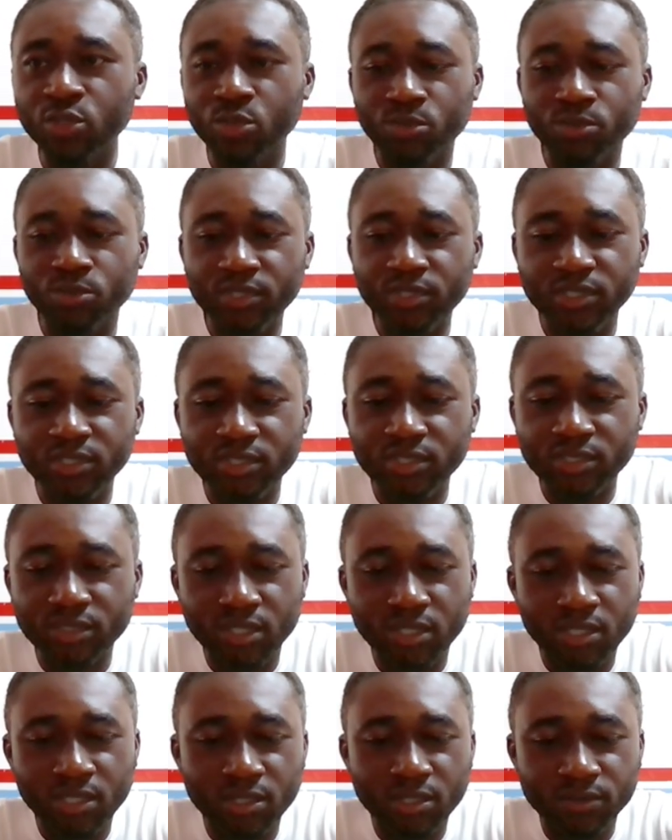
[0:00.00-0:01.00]
Okay, so
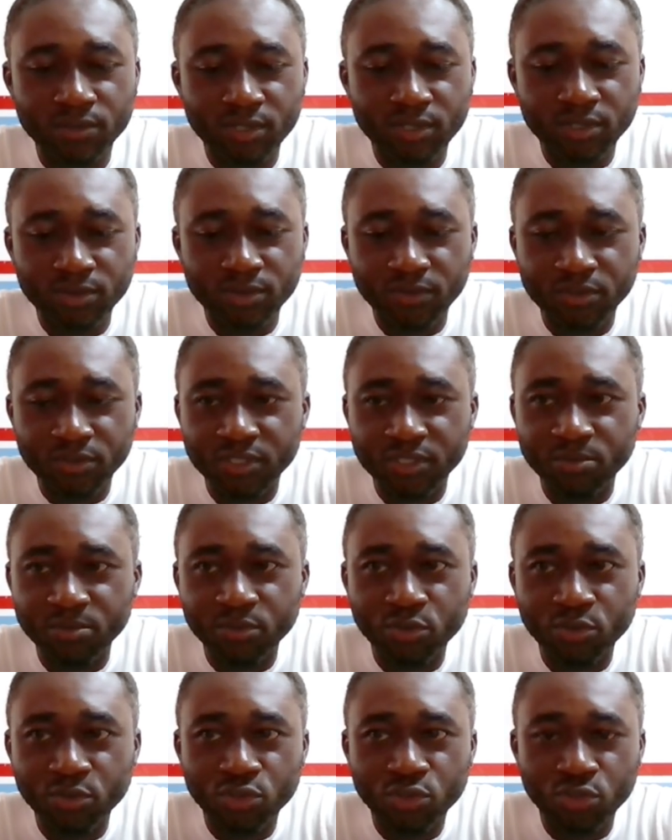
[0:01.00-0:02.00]
this is
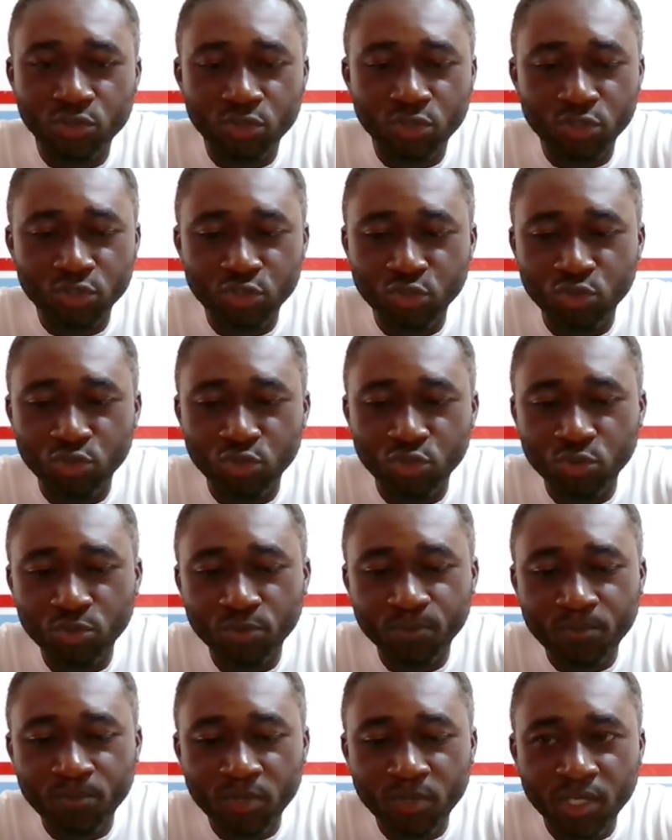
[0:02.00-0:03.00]
very simple to
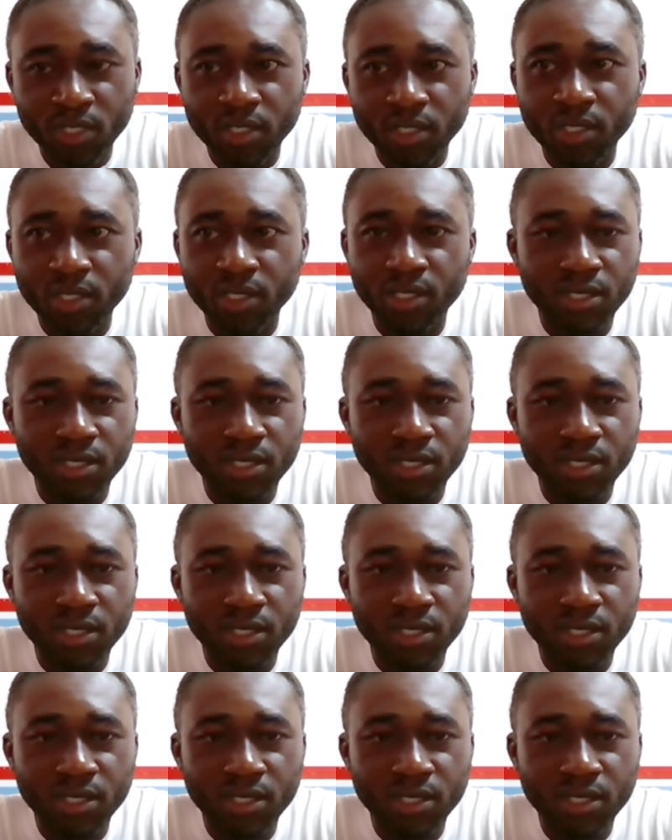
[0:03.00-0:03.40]
also do.